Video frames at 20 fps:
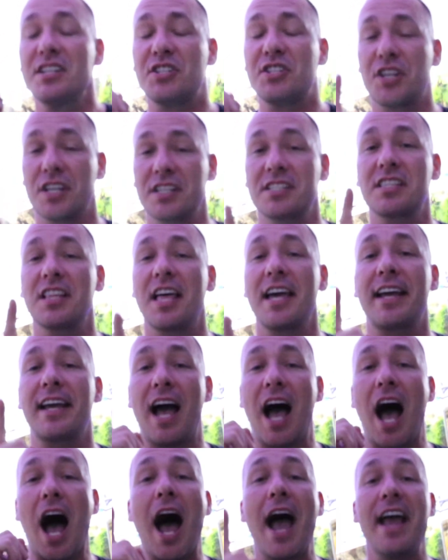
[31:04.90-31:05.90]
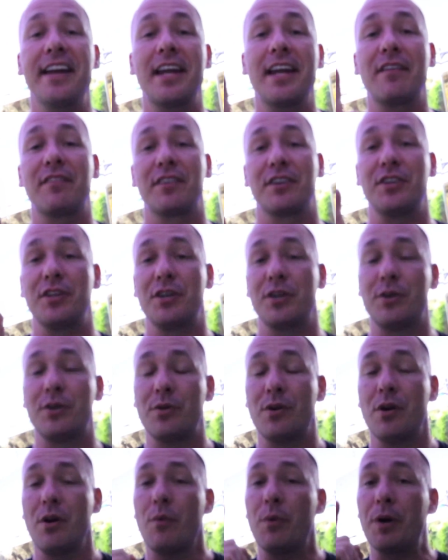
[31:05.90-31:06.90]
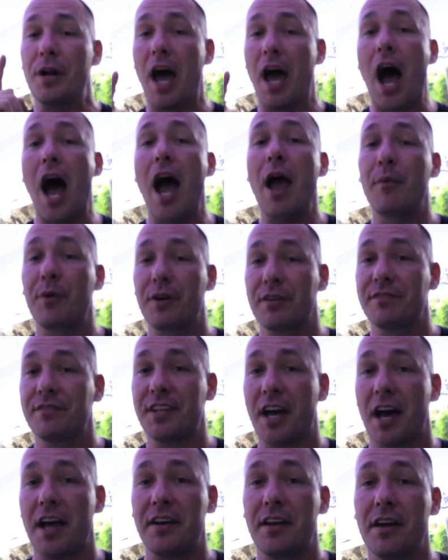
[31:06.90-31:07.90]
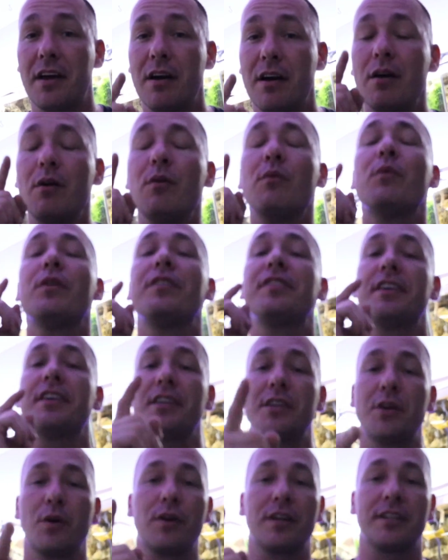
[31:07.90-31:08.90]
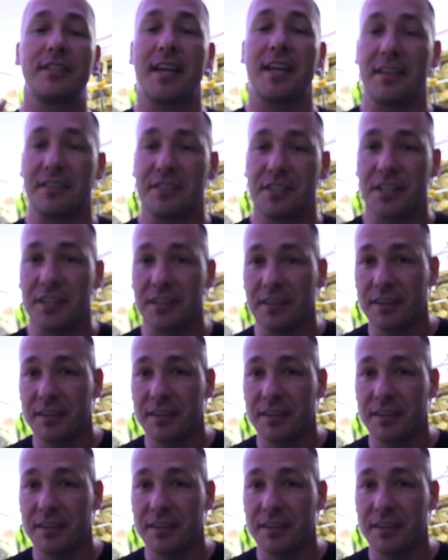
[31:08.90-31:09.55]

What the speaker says: just like I never knew what I would have done with your attention.